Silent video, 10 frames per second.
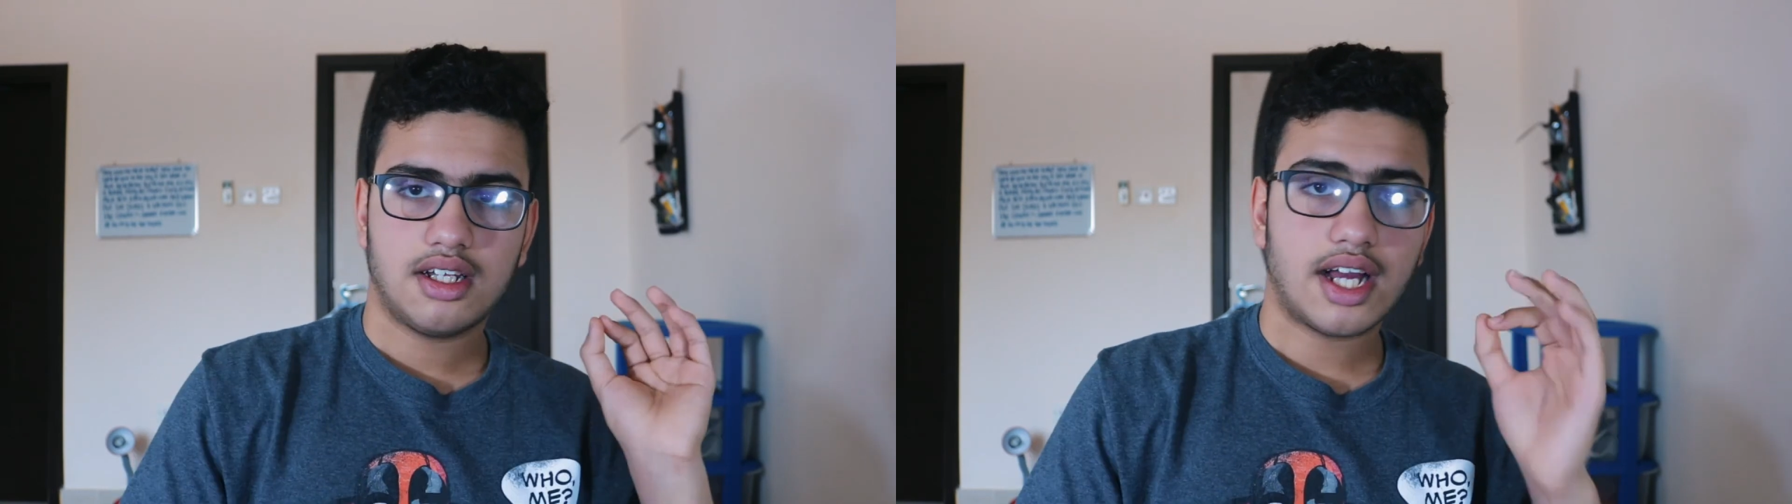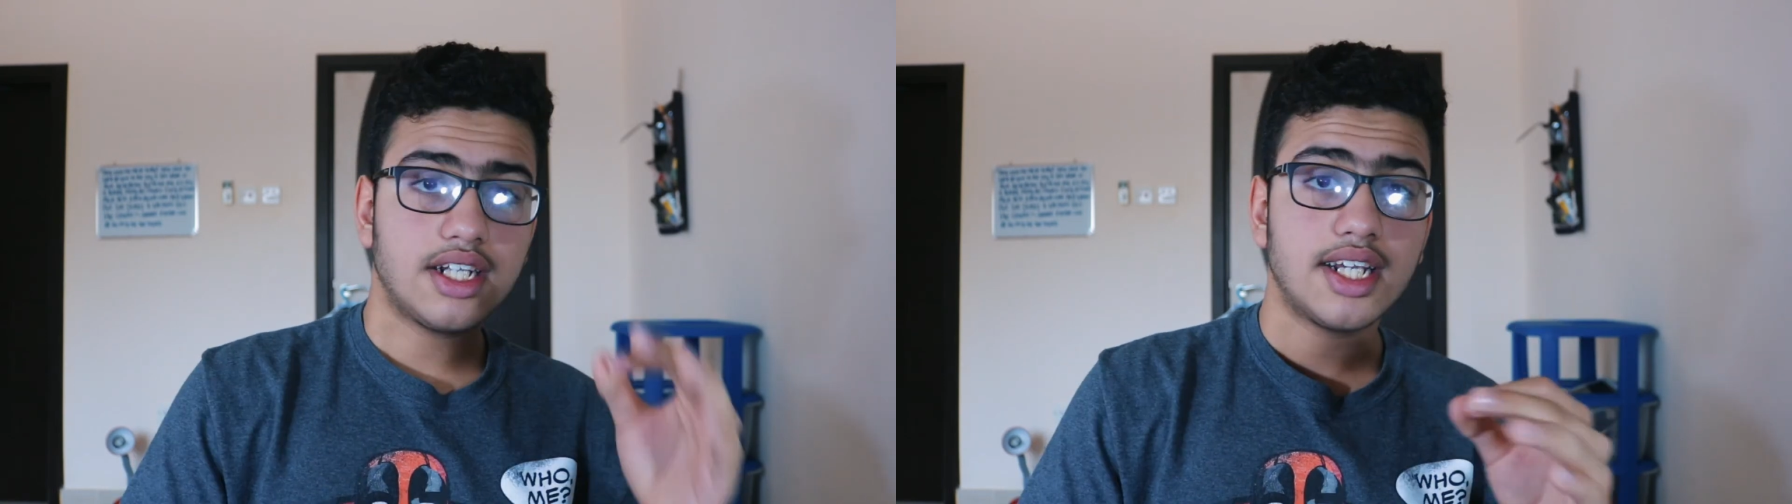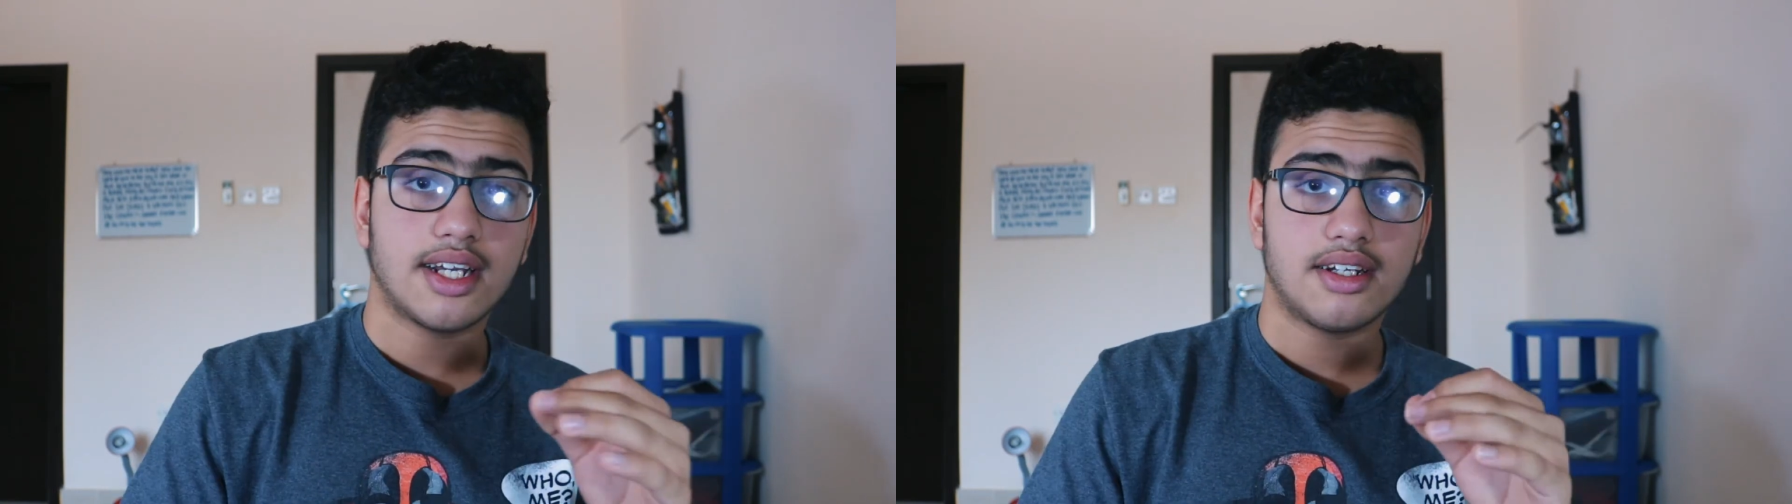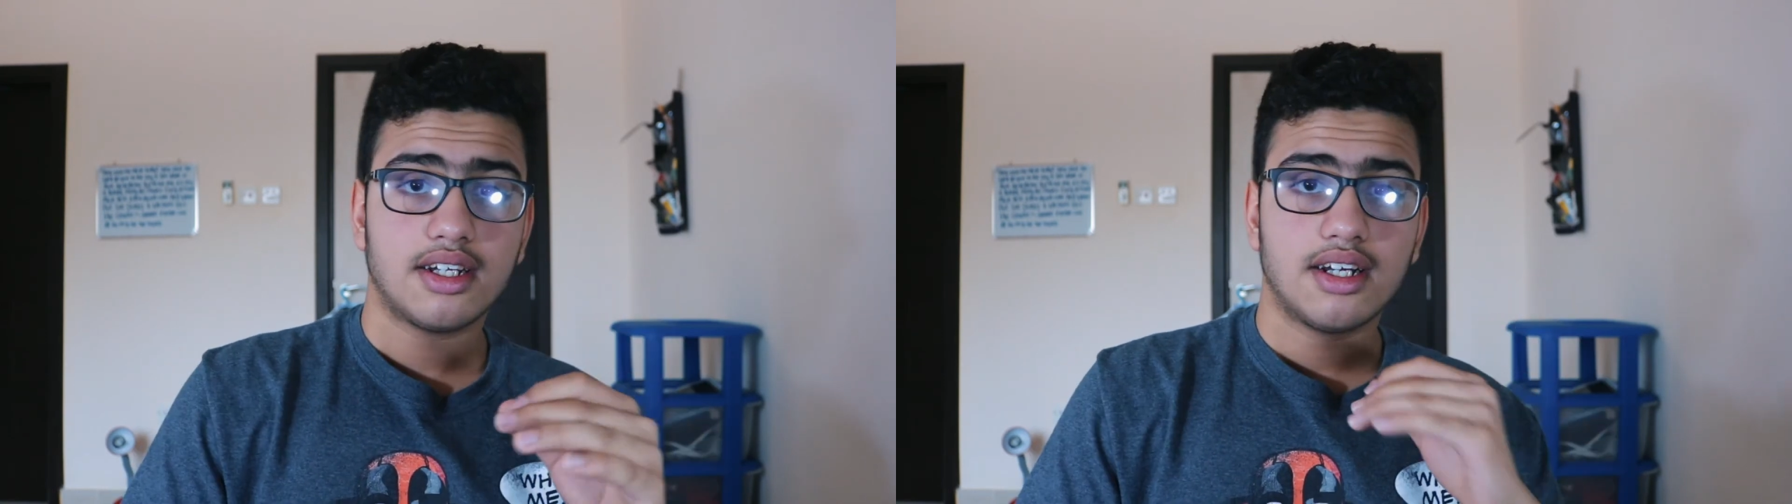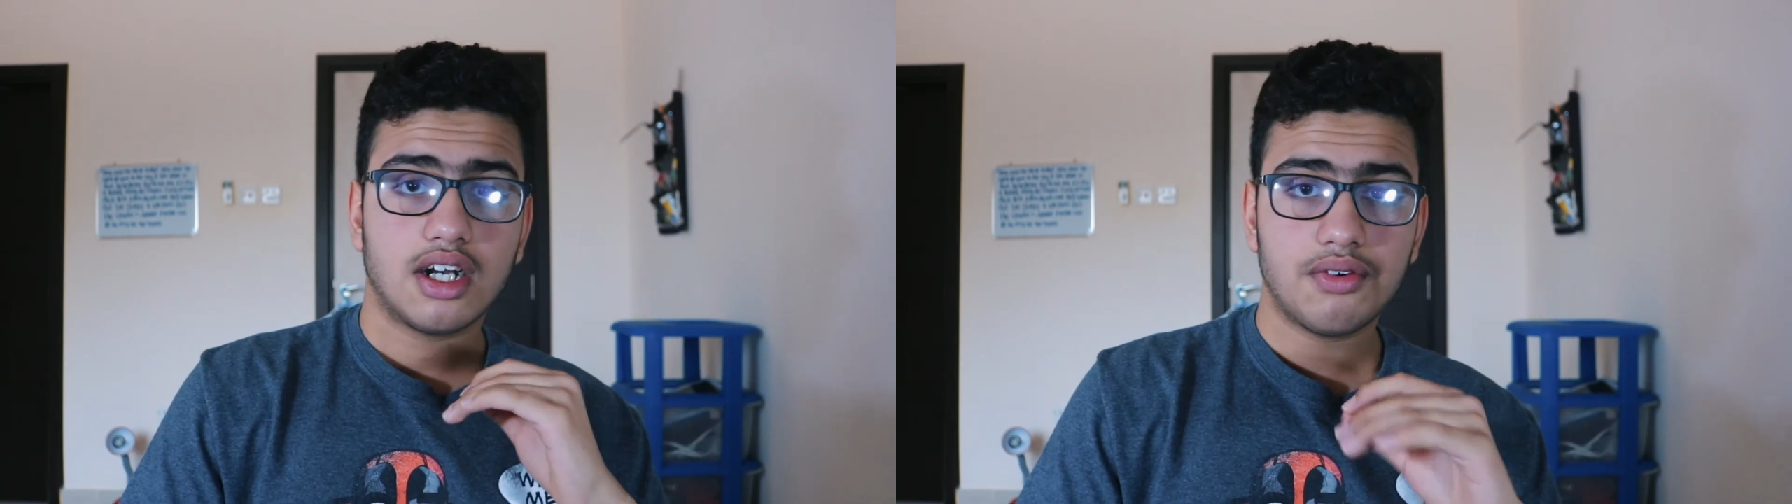And yeah,
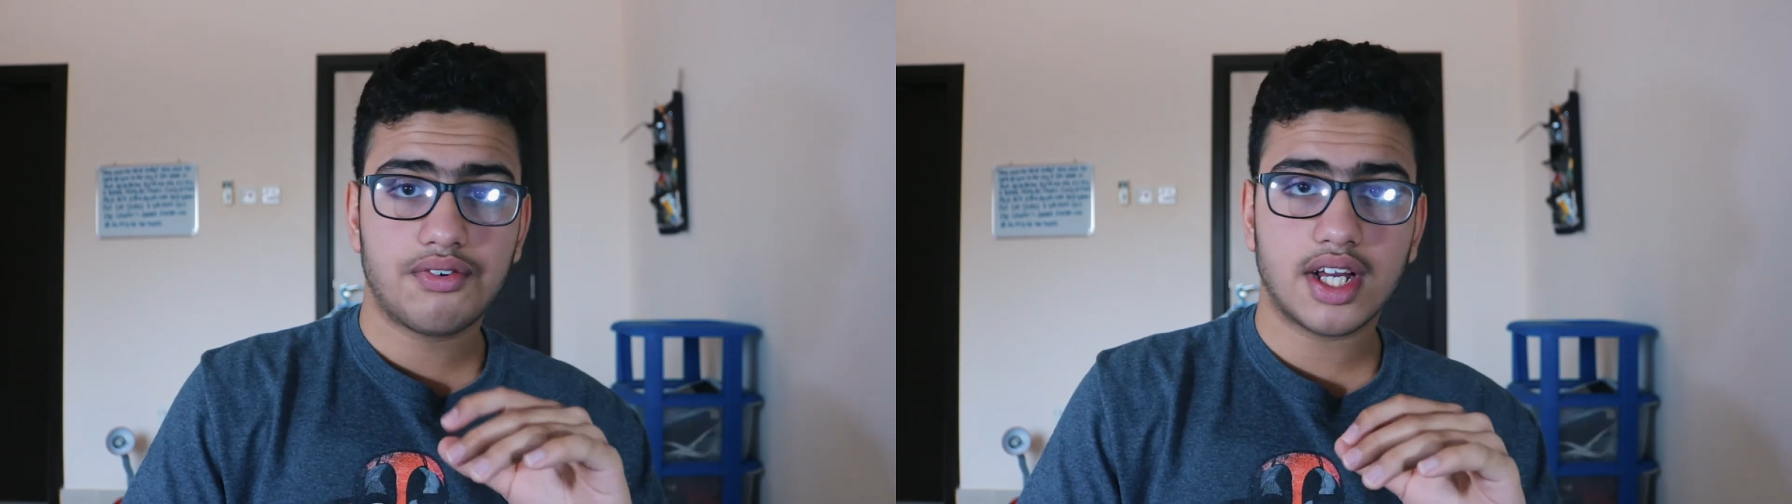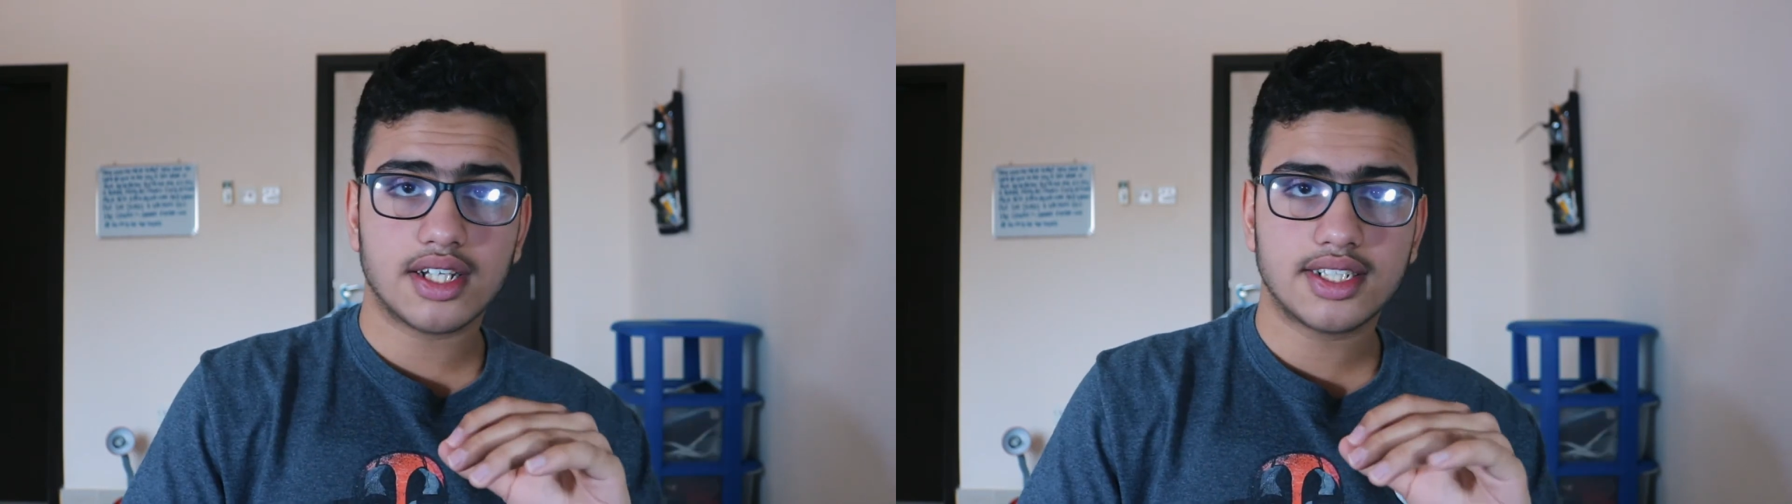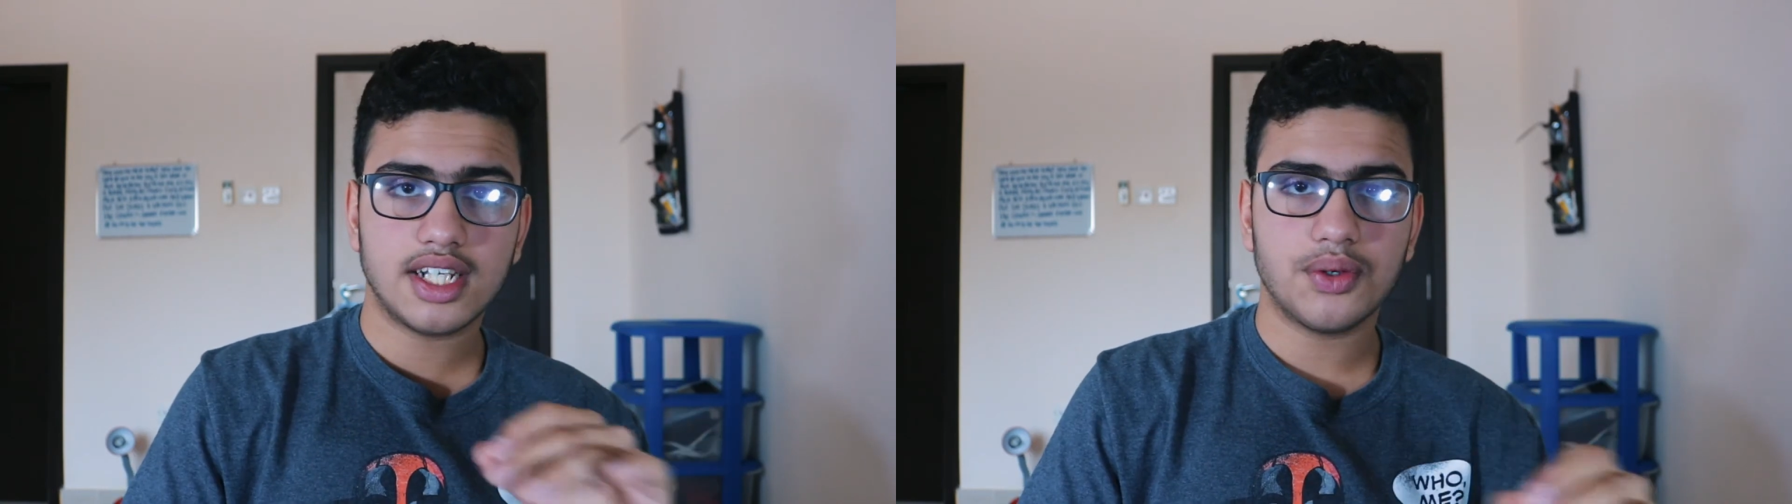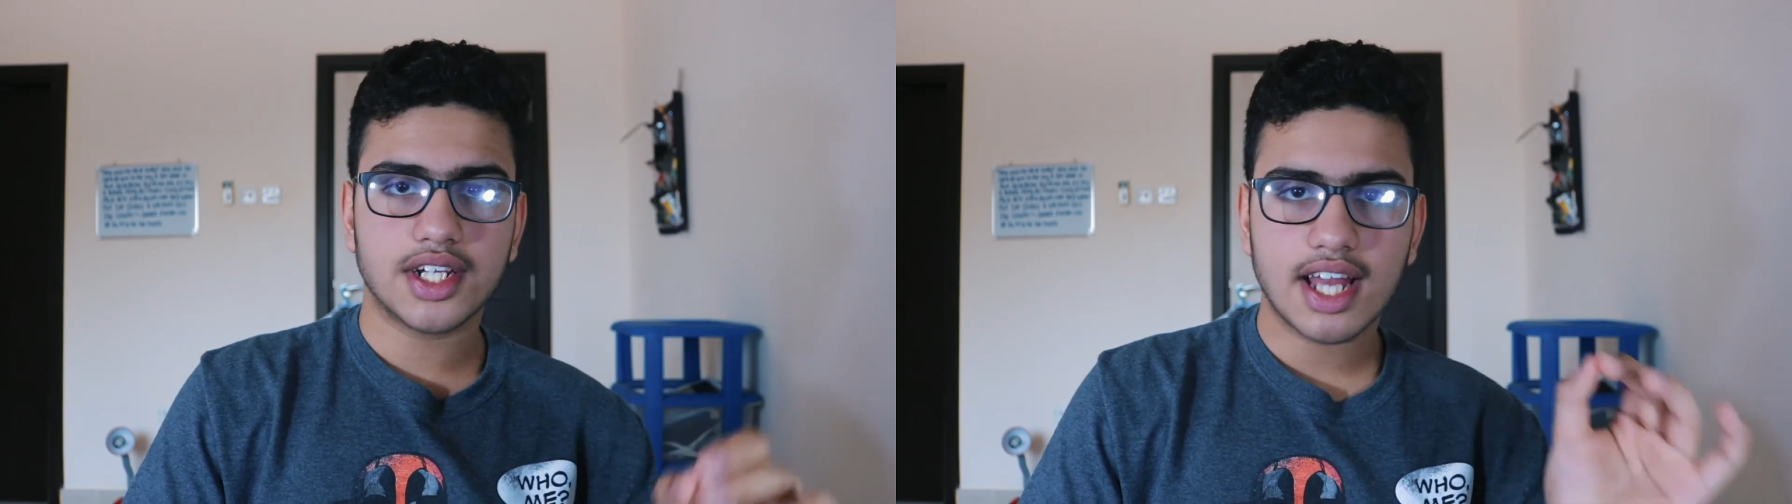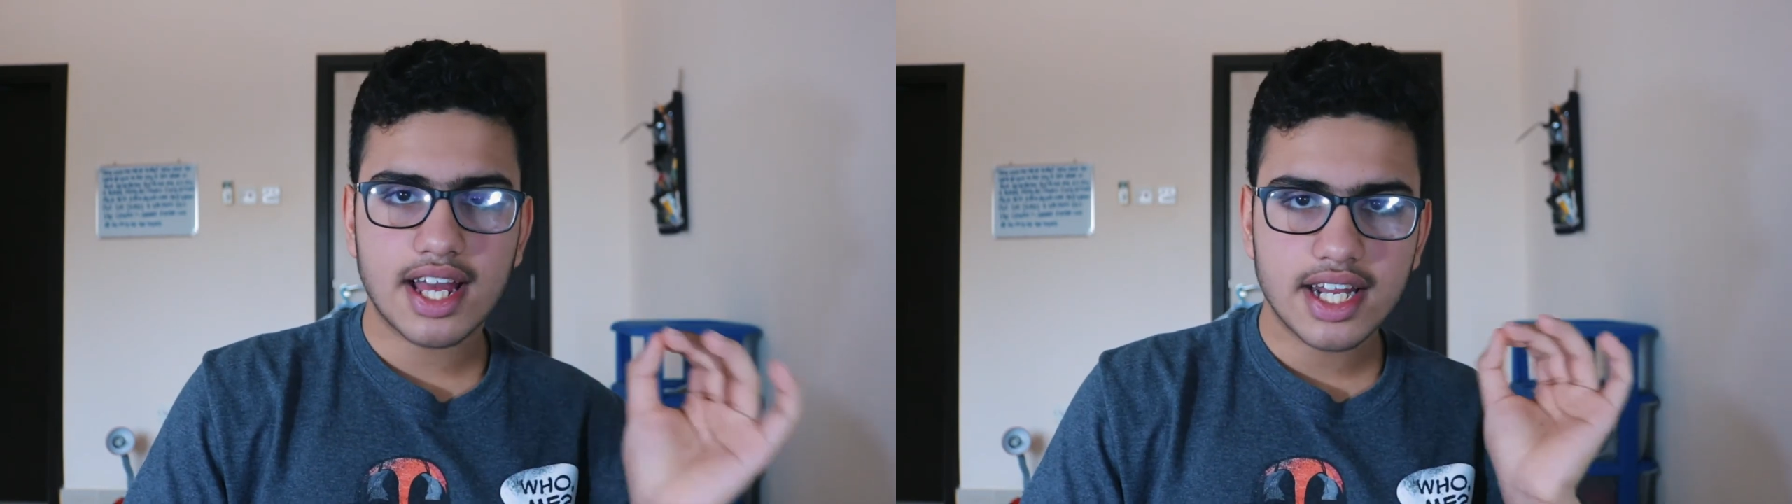hopefully I'll see you
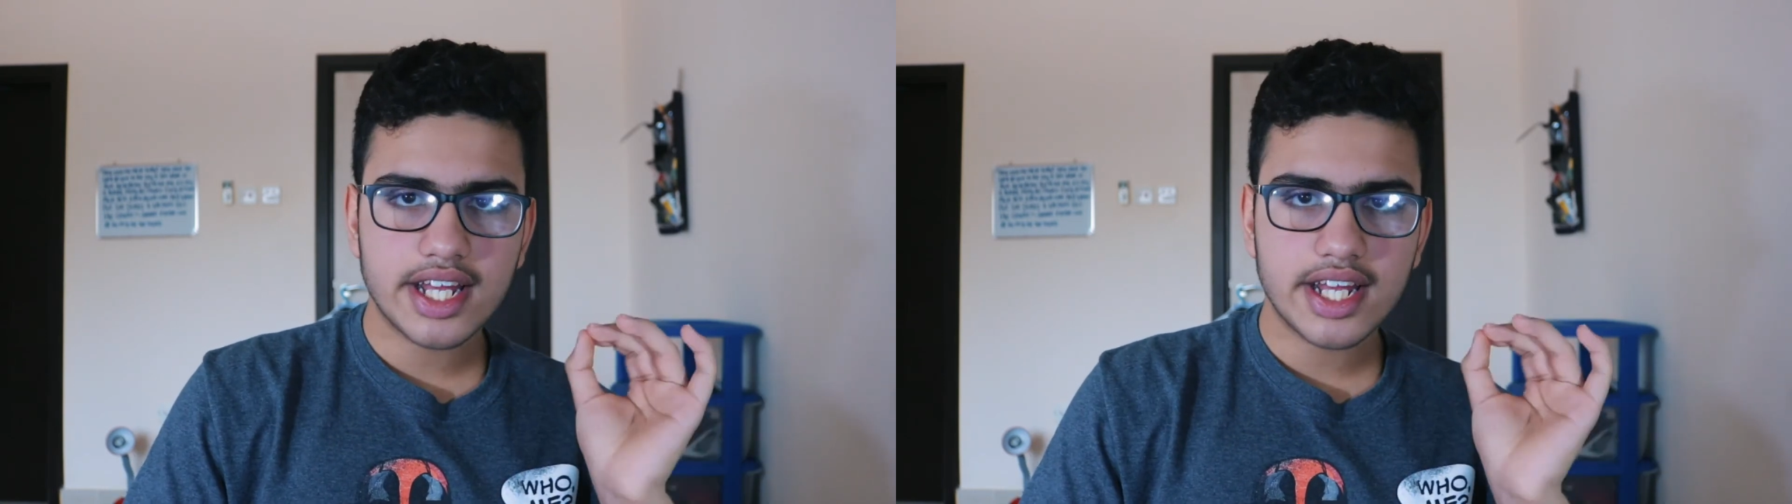again